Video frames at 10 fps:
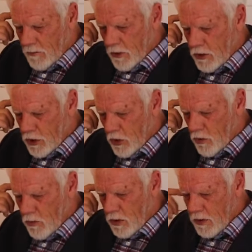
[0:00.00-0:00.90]
But
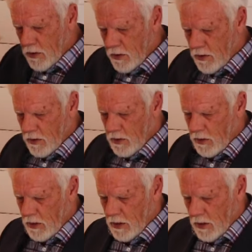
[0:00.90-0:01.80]
you,
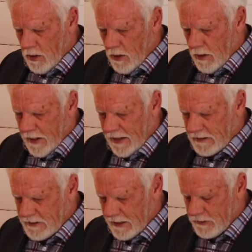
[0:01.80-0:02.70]
they
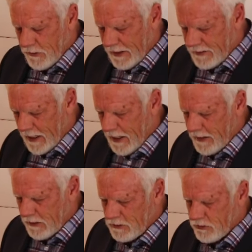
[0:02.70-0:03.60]
said to
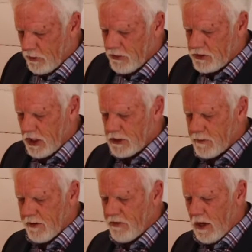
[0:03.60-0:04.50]
Antiochus, through the
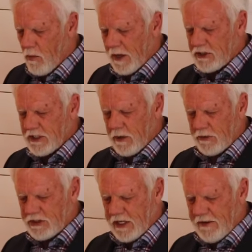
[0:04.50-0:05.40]
judgment of Yahweh shall
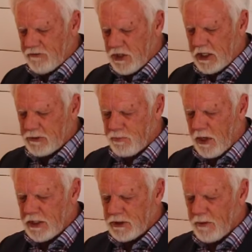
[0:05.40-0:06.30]
receive just
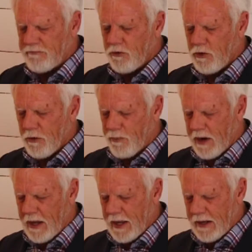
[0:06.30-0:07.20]
punishment for your
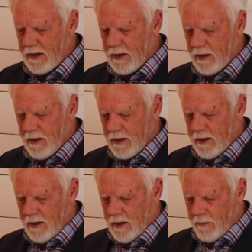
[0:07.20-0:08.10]
pride.
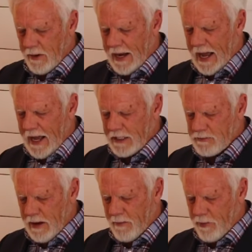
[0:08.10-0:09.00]
But I,
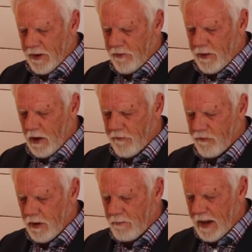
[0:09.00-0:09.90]
as my brethren,
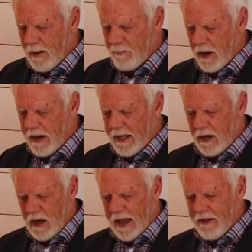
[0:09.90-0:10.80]
offer up my body
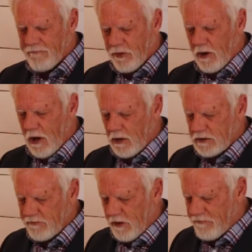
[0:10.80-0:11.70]
and life for the
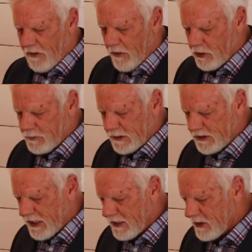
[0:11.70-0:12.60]
laws of our fathers,
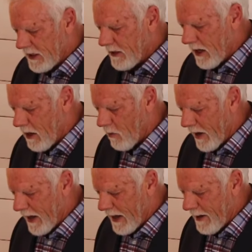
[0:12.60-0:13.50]
beseeching
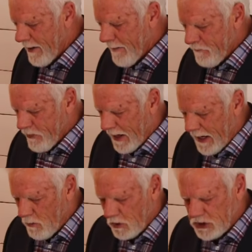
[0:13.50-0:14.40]
Yahweh that
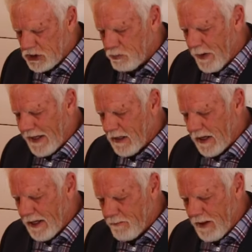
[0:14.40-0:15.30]
he would
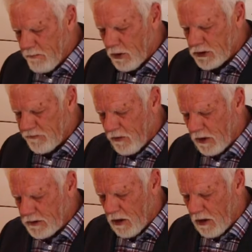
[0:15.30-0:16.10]
speedily be merciful unto